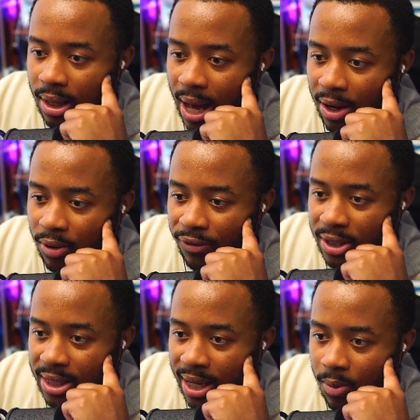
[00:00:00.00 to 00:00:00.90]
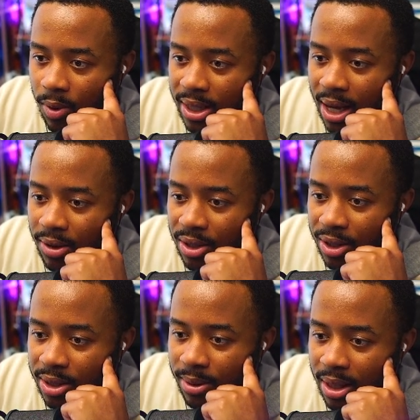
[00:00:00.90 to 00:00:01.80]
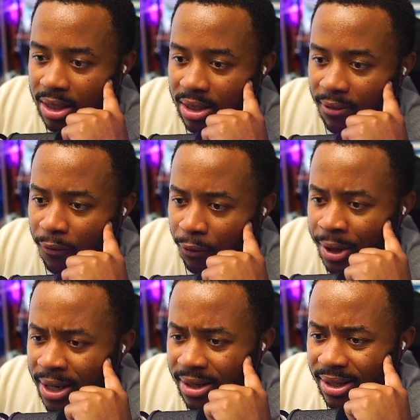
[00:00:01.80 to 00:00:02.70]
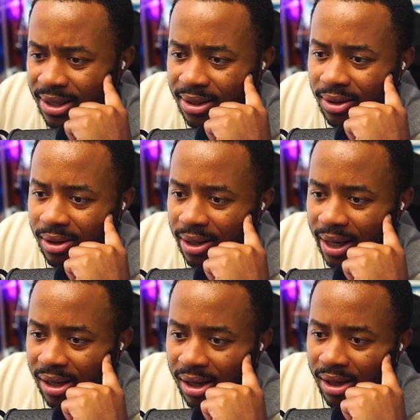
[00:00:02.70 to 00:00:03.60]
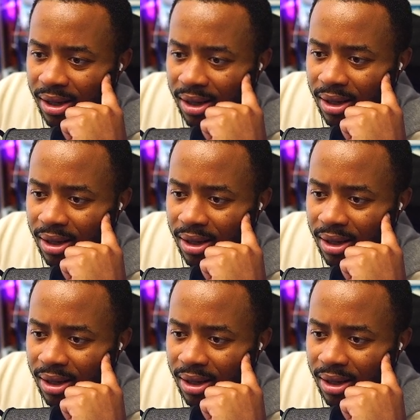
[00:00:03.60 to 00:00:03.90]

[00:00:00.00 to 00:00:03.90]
I don't know if the second one down here is Ifrit. It doesn't look like it,